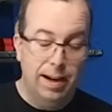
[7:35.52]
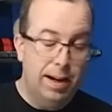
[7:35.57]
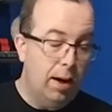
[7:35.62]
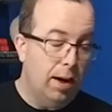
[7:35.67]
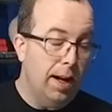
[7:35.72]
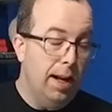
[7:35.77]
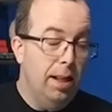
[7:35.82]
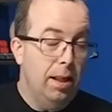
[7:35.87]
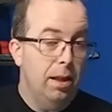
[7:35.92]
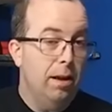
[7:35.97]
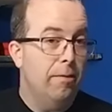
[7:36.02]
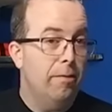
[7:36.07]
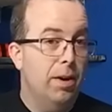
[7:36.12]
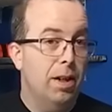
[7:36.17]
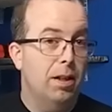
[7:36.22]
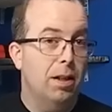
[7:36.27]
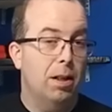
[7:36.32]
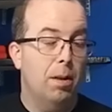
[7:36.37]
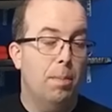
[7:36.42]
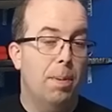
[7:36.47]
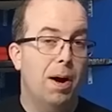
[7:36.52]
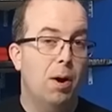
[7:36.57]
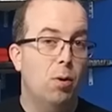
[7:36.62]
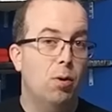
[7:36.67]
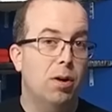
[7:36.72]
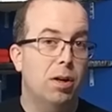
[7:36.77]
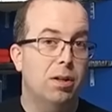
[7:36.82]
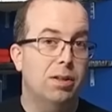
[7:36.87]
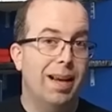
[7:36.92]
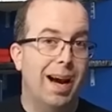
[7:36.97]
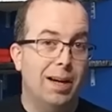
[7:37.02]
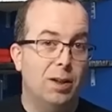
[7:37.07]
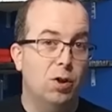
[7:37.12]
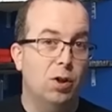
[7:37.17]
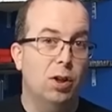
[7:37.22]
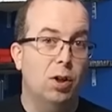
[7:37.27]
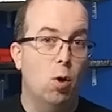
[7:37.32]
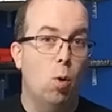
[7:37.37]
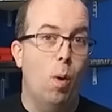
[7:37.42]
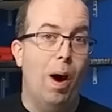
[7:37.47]
Now, in the event that the power does
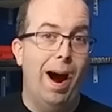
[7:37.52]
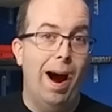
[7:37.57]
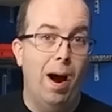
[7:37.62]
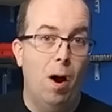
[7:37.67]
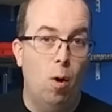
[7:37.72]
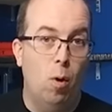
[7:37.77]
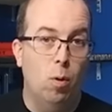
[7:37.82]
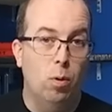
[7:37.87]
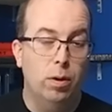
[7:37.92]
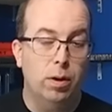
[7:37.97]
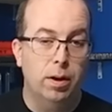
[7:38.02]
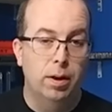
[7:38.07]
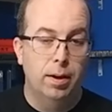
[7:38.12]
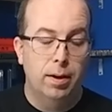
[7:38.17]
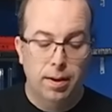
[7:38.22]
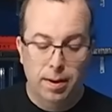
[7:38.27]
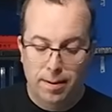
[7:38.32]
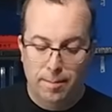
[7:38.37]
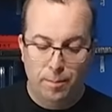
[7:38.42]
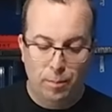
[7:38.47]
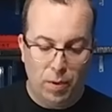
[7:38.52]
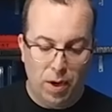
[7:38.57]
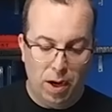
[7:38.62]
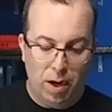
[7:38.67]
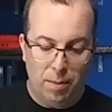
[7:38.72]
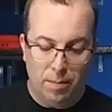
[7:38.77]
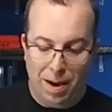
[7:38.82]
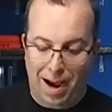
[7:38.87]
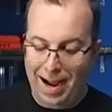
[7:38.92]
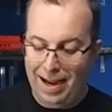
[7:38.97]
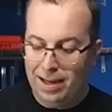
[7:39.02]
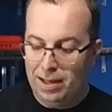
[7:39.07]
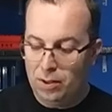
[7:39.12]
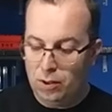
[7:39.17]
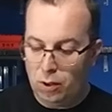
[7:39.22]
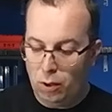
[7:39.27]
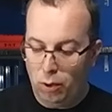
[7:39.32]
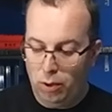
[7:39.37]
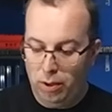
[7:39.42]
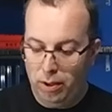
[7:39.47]
actually go out, um, I can
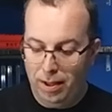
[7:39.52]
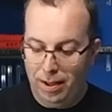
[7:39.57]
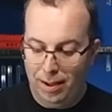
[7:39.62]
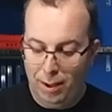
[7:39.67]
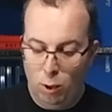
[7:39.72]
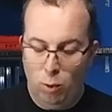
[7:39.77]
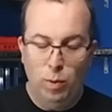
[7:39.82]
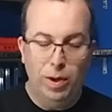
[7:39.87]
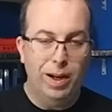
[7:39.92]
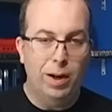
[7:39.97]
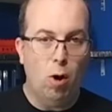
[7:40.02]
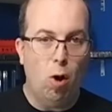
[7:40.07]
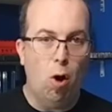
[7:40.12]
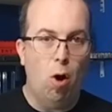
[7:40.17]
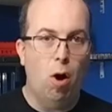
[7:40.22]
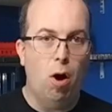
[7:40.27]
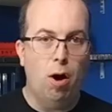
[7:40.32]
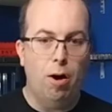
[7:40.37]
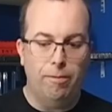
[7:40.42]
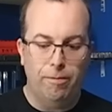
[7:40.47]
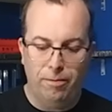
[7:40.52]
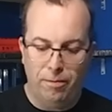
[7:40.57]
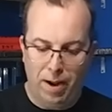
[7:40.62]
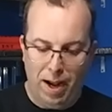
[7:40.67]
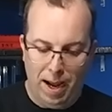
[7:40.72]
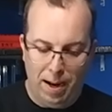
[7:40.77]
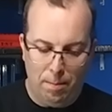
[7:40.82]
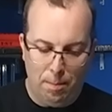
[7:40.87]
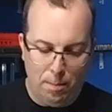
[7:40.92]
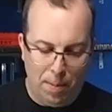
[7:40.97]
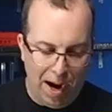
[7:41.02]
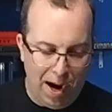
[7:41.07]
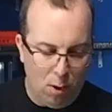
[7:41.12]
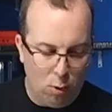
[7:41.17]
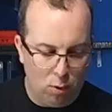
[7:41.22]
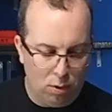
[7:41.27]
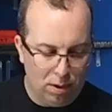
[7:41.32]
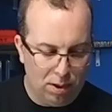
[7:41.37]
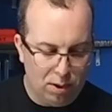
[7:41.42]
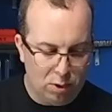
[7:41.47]
turn the unit off and
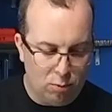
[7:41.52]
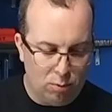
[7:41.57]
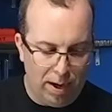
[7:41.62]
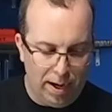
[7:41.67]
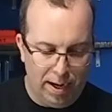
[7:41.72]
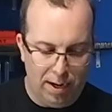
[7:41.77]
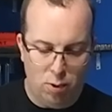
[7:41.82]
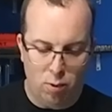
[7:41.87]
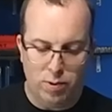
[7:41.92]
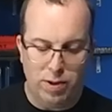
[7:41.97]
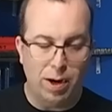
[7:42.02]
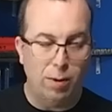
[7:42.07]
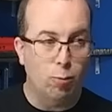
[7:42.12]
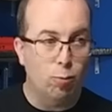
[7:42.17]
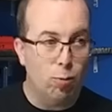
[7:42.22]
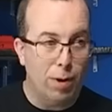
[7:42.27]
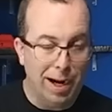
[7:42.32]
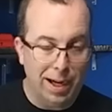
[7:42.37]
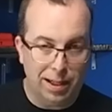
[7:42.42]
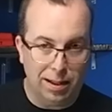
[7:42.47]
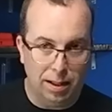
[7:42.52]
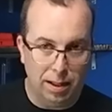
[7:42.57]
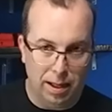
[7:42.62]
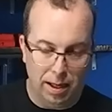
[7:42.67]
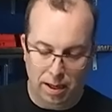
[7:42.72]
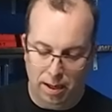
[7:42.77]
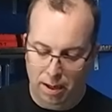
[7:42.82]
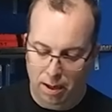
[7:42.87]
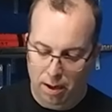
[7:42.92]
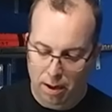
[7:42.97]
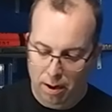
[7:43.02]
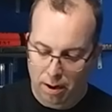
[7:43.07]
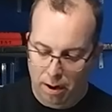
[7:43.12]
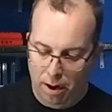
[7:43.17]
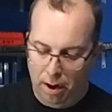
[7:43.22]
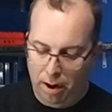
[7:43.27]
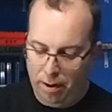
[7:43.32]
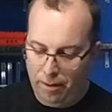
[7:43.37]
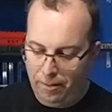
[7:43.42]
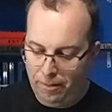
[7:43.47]
power this radio directly uh,